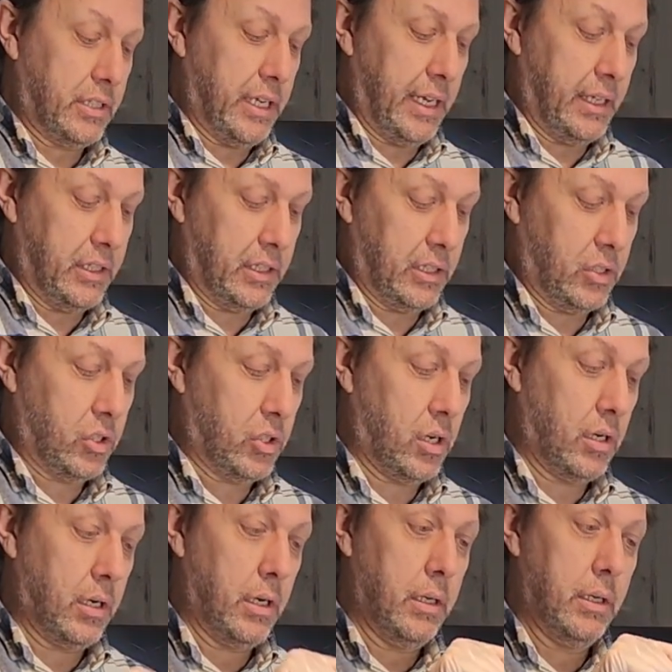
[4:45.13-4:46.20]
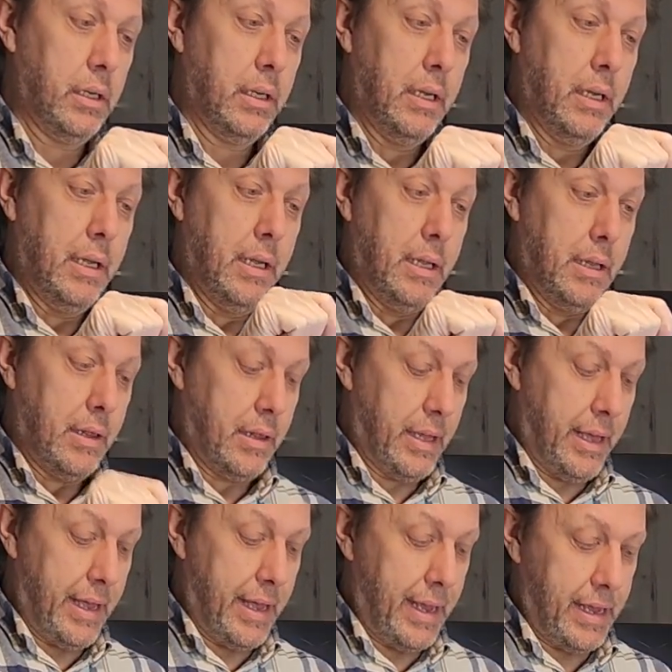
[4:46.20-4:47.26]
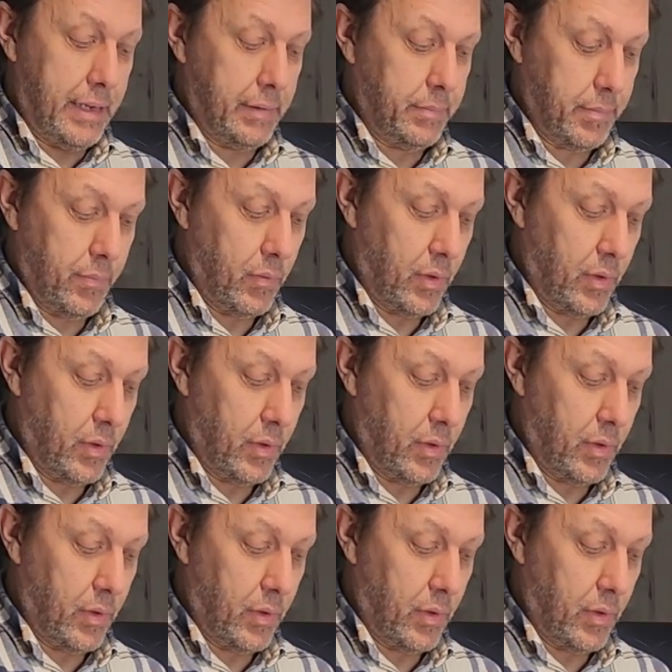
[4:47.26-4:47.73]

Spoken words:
tasting chocolate, then